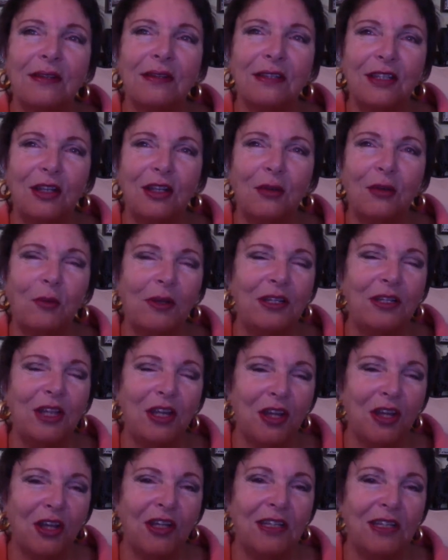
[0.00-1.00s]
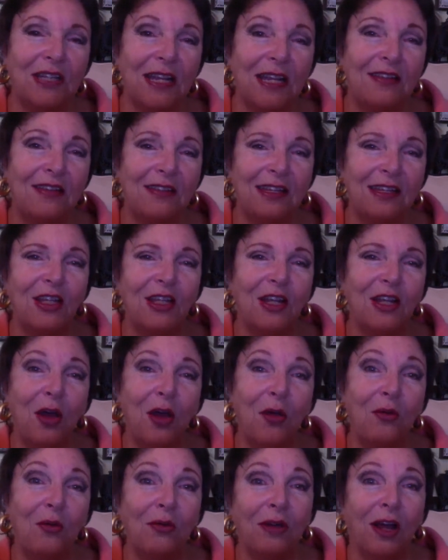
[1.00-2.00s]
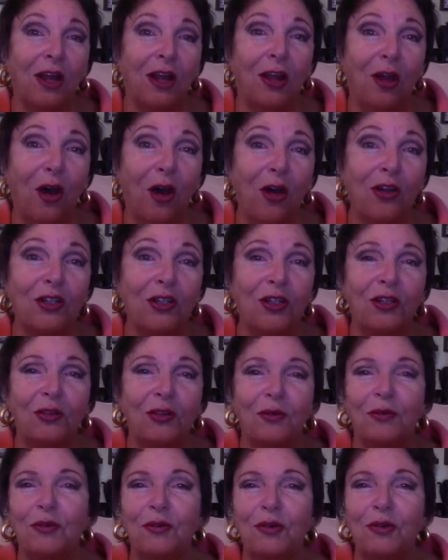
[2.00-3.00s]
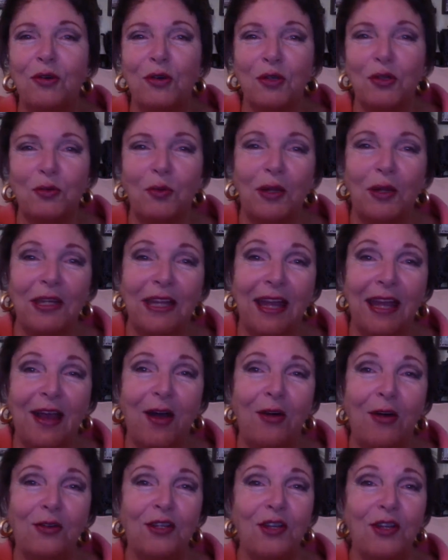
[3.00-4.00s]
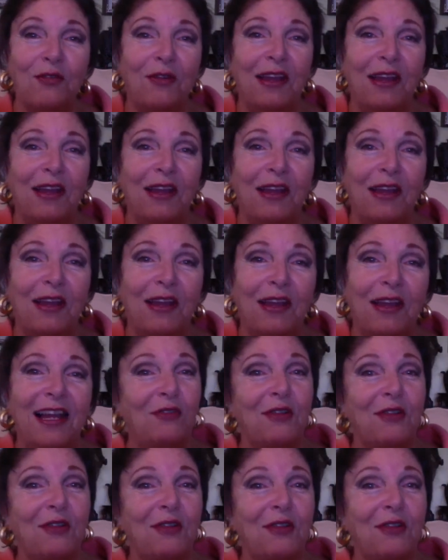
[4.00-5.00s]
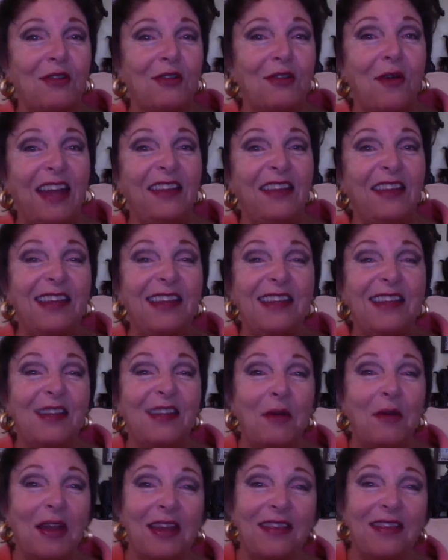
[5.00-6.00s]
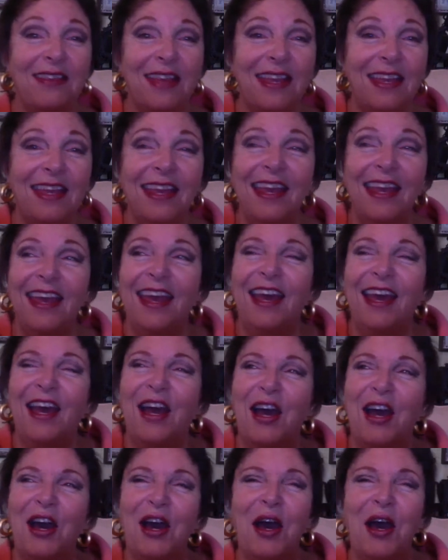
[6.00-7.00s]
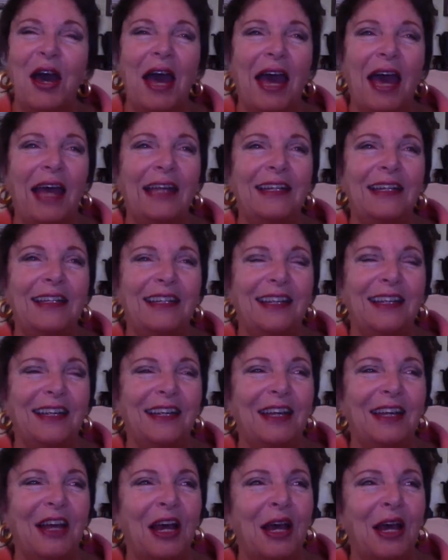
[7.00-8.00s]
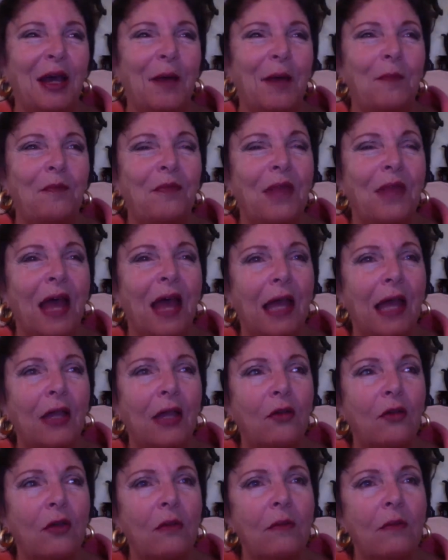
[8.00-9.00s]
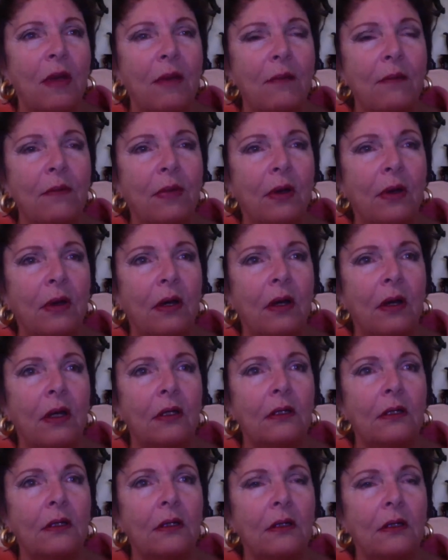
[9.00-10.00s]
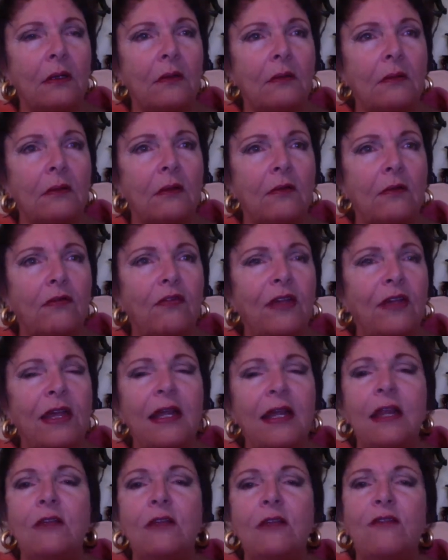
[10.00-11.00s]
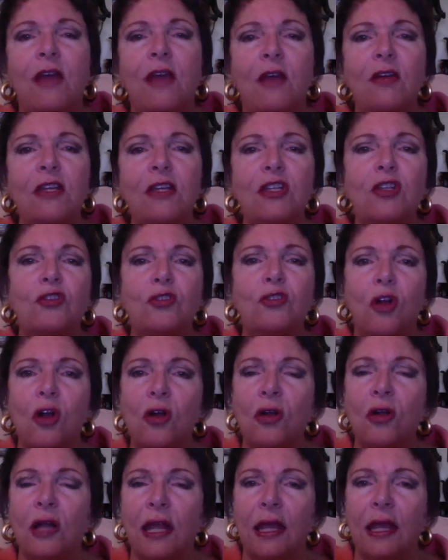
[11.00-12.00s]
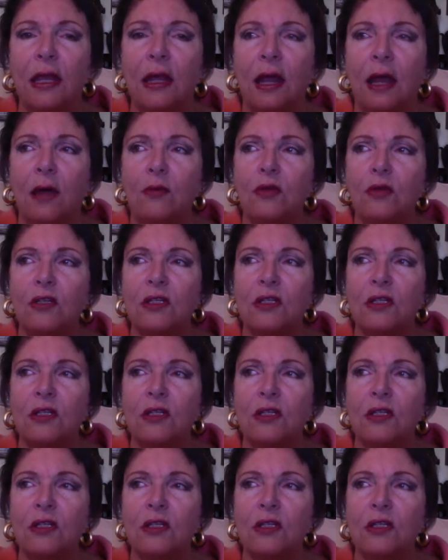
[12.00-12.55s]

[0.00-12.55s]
know, when you're young, you tend to think you know a lot. Of course, when you get older, you realize you don't know any. You didn't know anything. I can remember feeling very strongly. I was